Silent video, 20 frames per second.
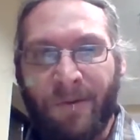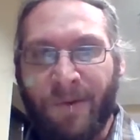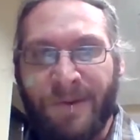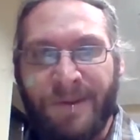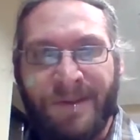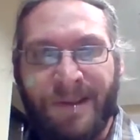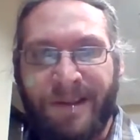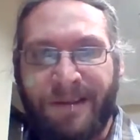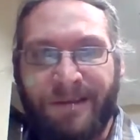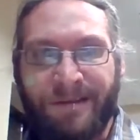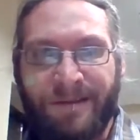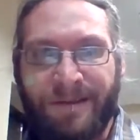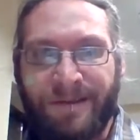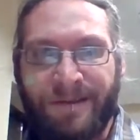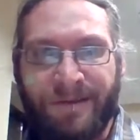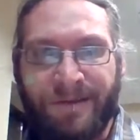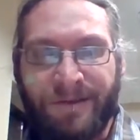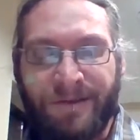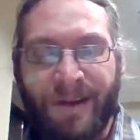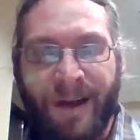was the
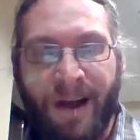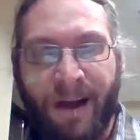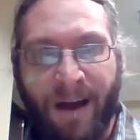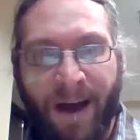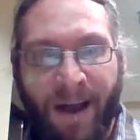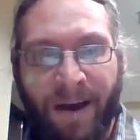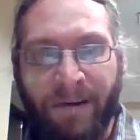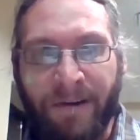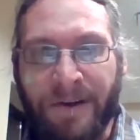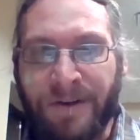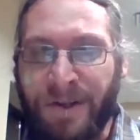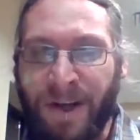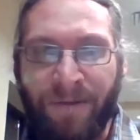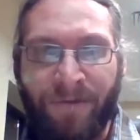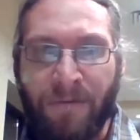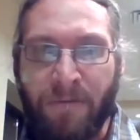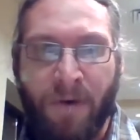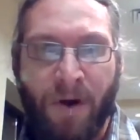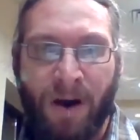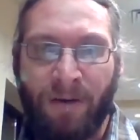editor-in-chief
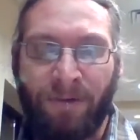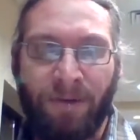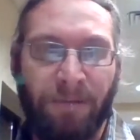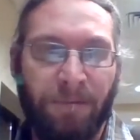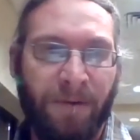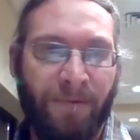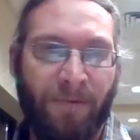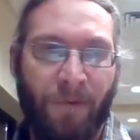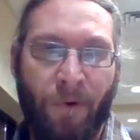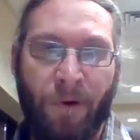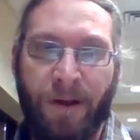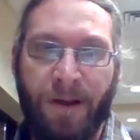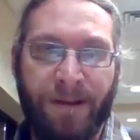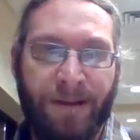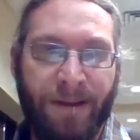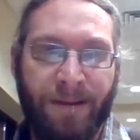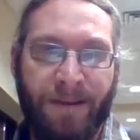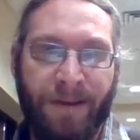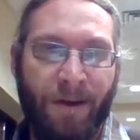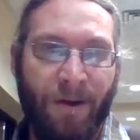of Marvel before
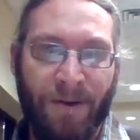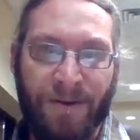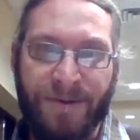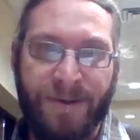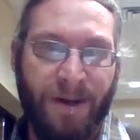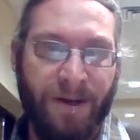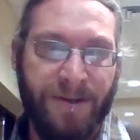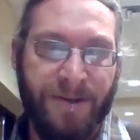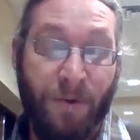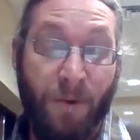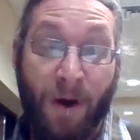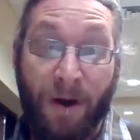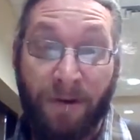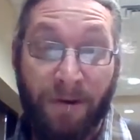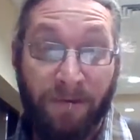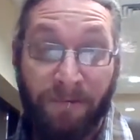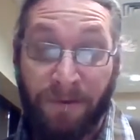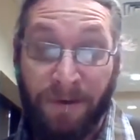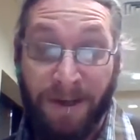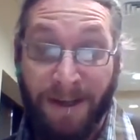he did the All-Star
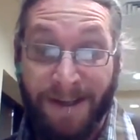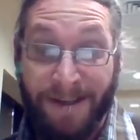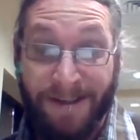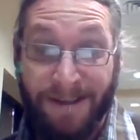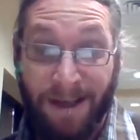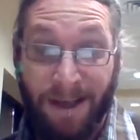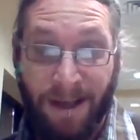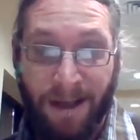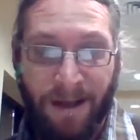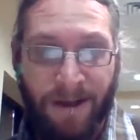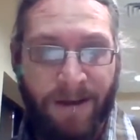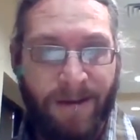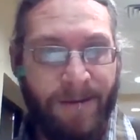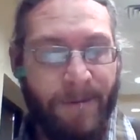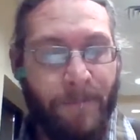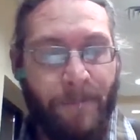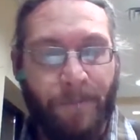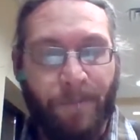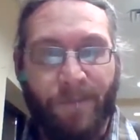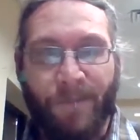Squadron for DC.
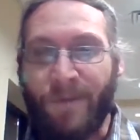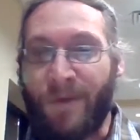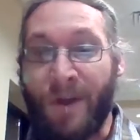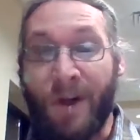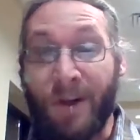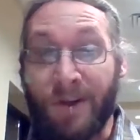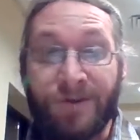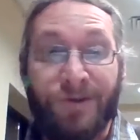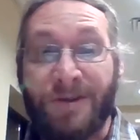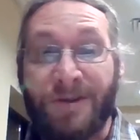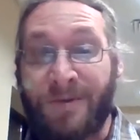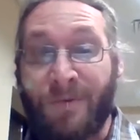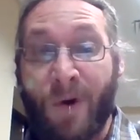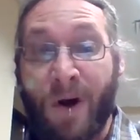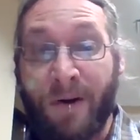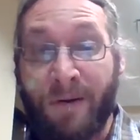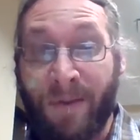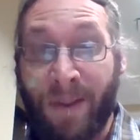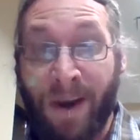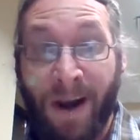The All-Star
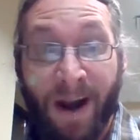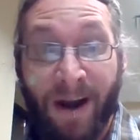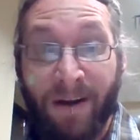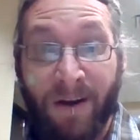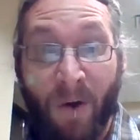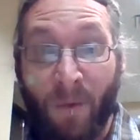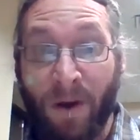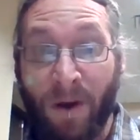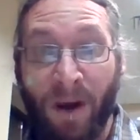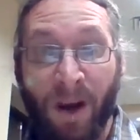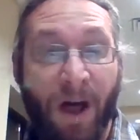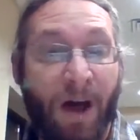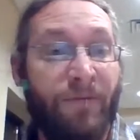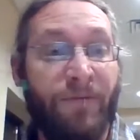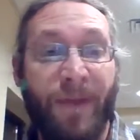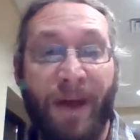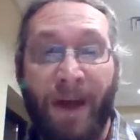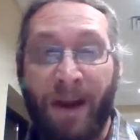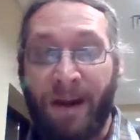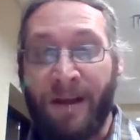Squadron that I know and
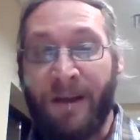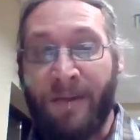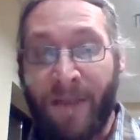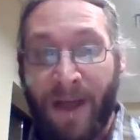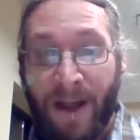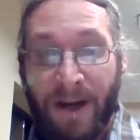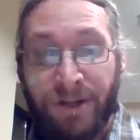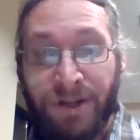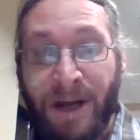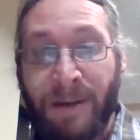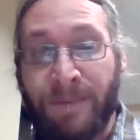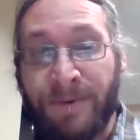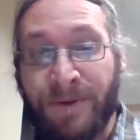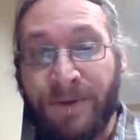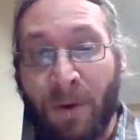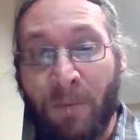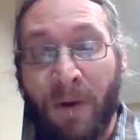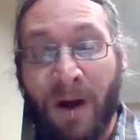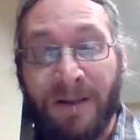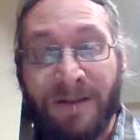love, that shaped
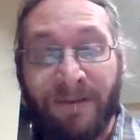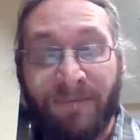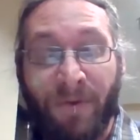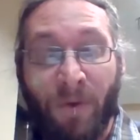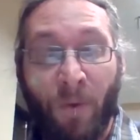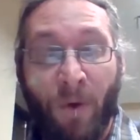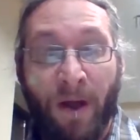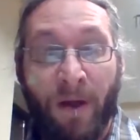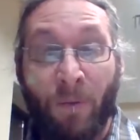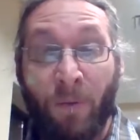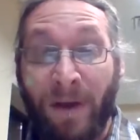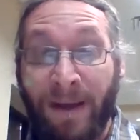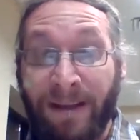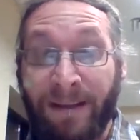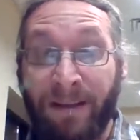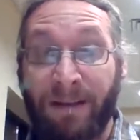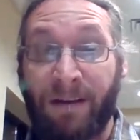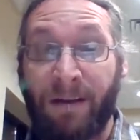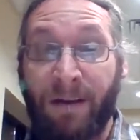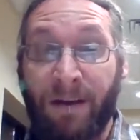so much of the way we
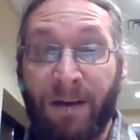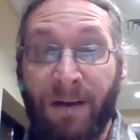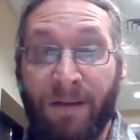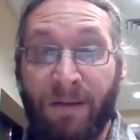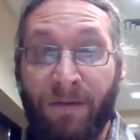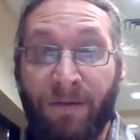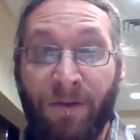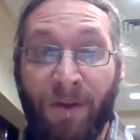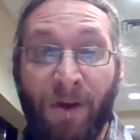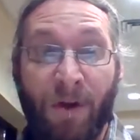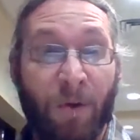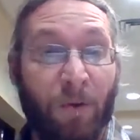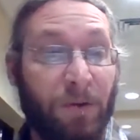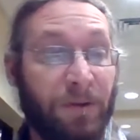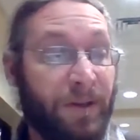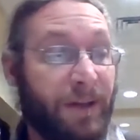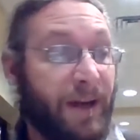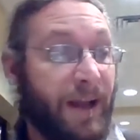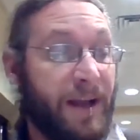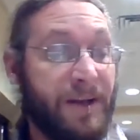did the
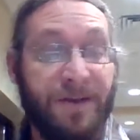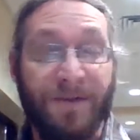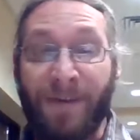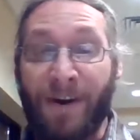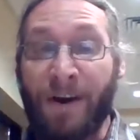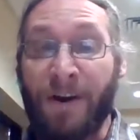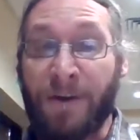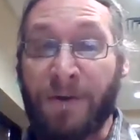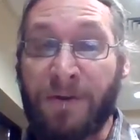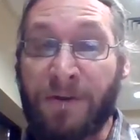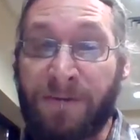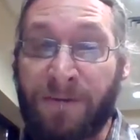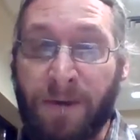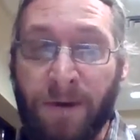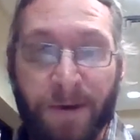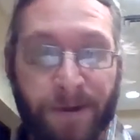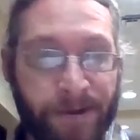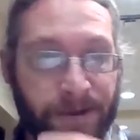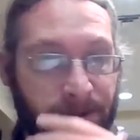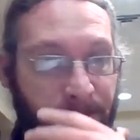golden age of our
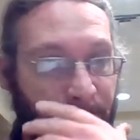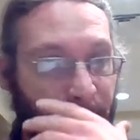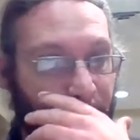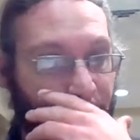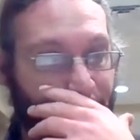universe.